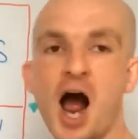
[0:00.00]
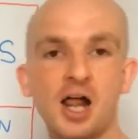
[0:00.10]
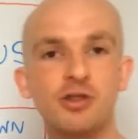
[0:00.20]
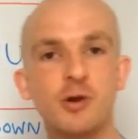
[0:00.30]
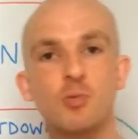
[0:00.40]

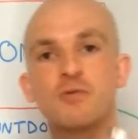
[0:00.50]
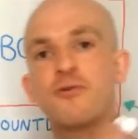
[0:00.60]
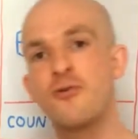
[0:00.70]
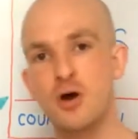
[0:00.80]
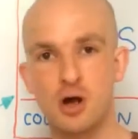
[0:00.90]
and it would
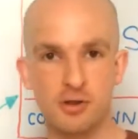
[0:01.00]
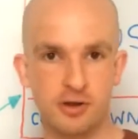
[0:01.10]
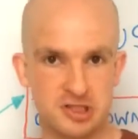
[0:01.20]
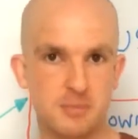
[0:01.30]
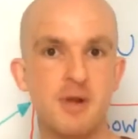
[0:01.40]
further
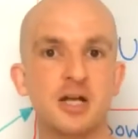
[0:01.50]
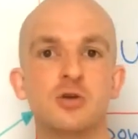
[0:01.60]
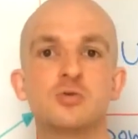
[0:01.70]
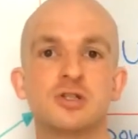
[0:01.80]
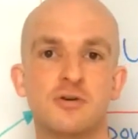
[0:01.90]
cement
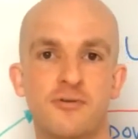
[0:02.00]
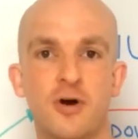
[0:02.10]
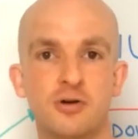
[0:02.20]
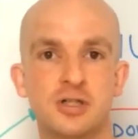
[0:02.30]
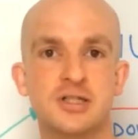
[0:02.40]
you as an
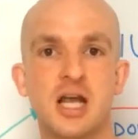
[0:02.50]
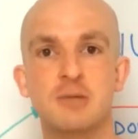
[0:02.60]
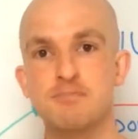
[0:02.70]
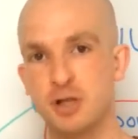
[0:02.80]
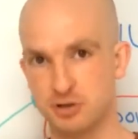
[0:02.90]
authority,
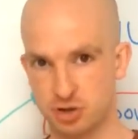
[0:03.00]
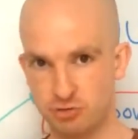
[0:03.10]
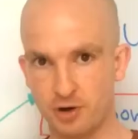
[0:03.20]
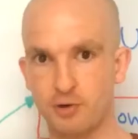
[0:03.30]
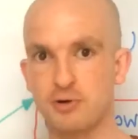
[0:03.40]
build a stronger